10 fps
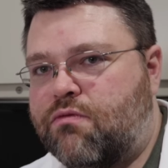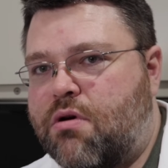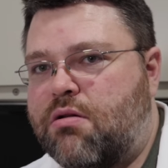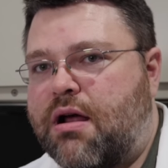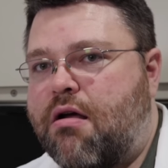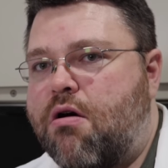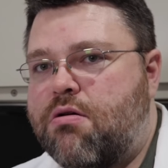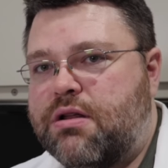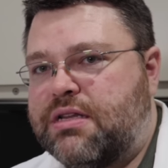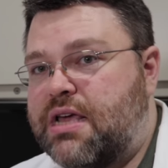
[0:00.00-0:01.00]
roll our
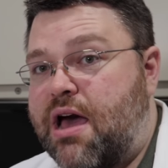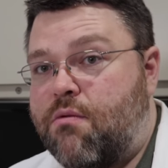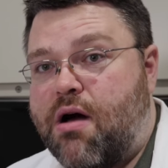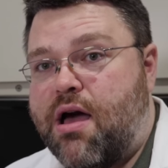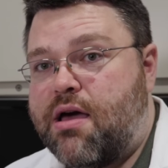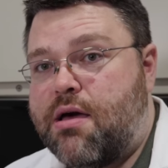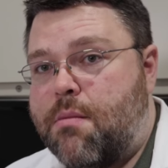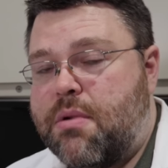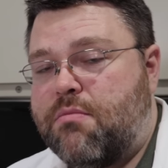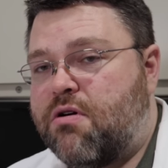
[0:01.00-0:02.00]
own and DIY
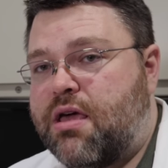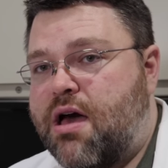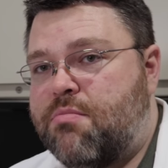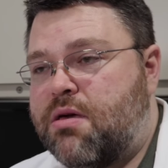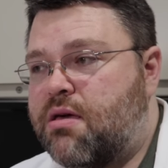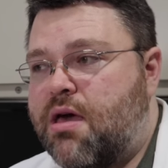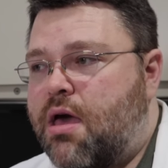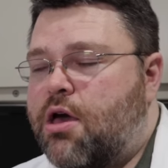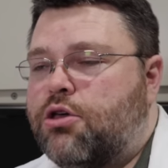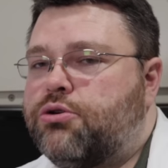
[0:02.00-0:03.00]
a memory copy?
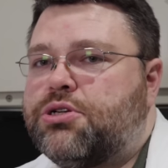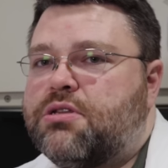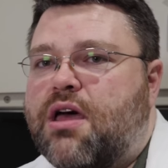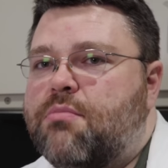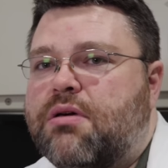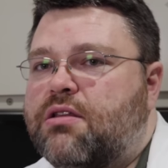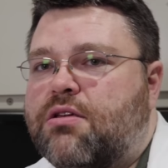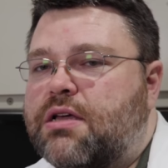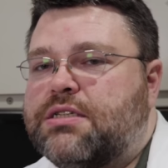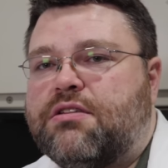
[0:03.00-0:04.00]
You should not be,
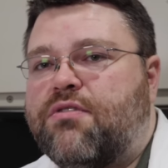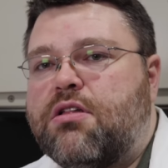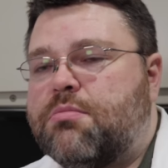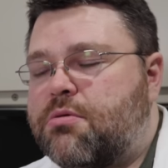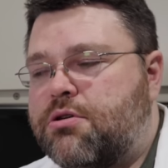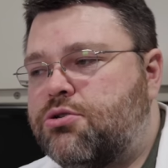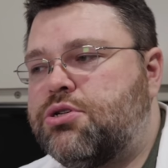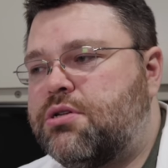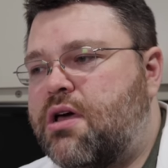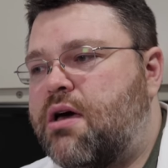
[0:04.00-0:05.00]
as a developer, you
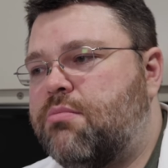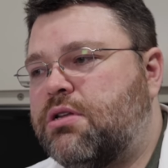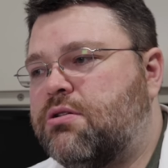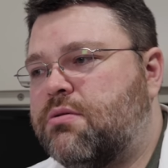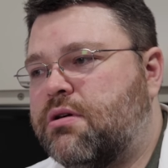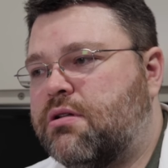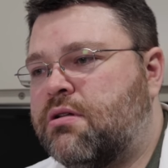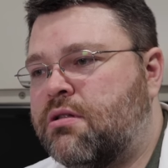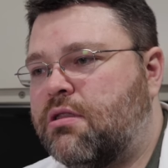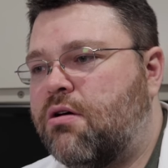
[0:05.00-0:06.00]
should not be doing
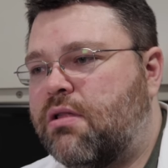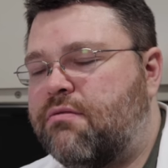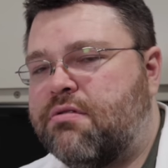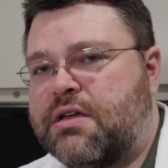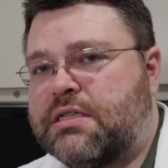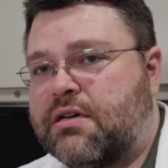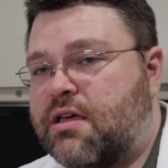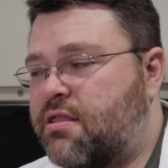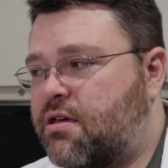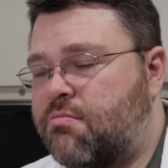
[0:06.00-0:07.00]
low level things like
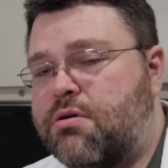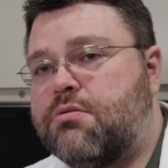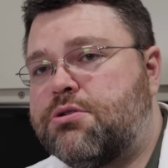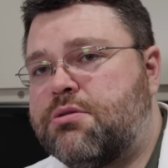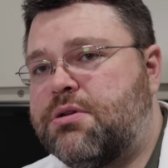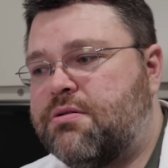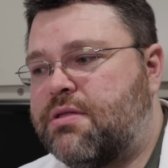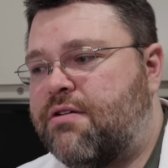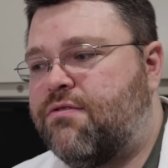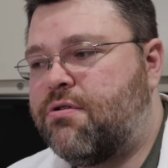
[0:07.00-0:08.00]
that. The computer should be
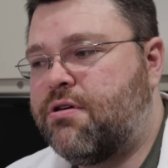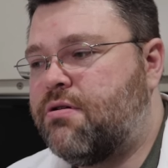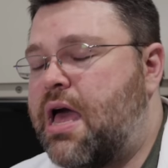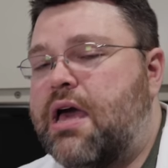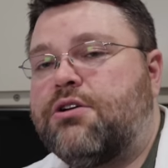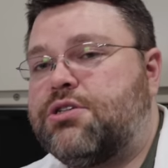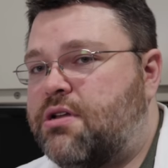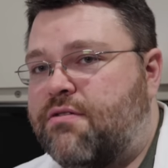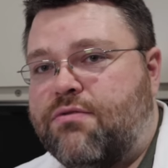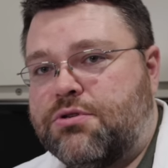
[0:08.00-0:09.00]
doing that for you. It should
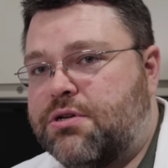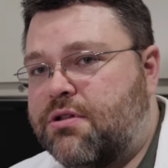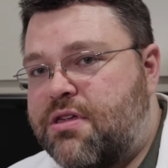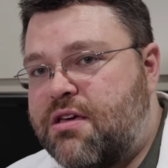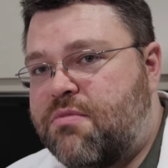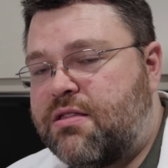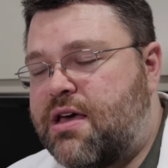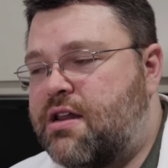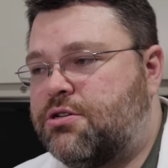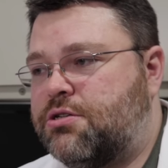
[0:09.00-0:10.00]
not force you to think about
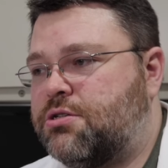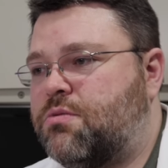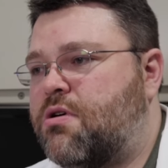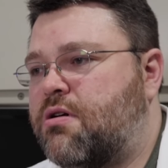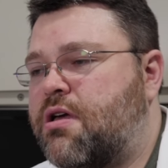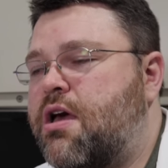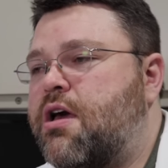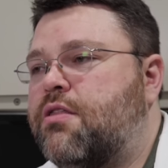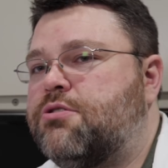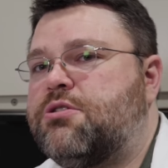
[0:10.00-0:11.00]
that. It should just work.
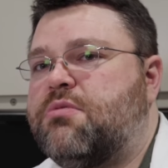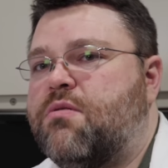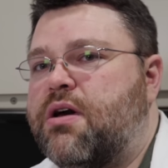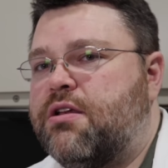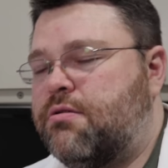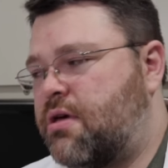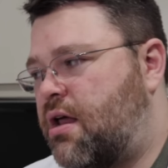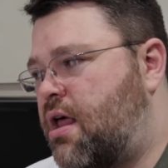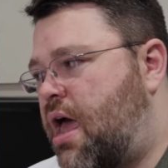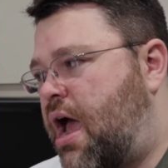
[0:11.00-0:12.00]
There should be a way to do
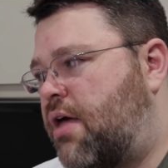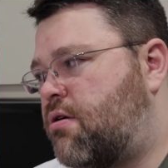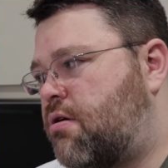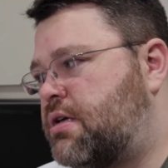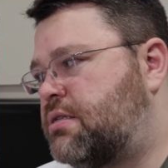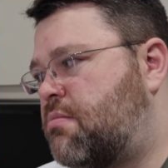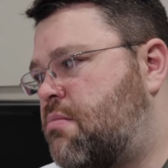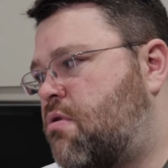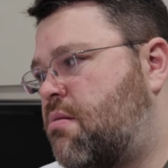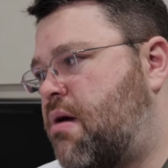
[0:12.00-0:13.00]
that. And there is a
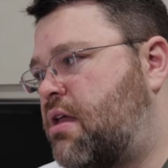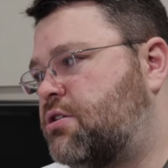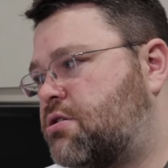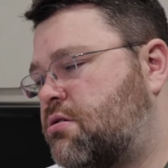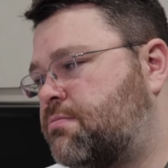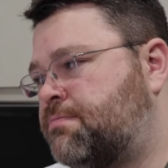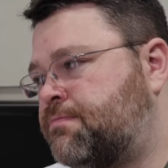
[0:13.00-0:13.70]
memory manager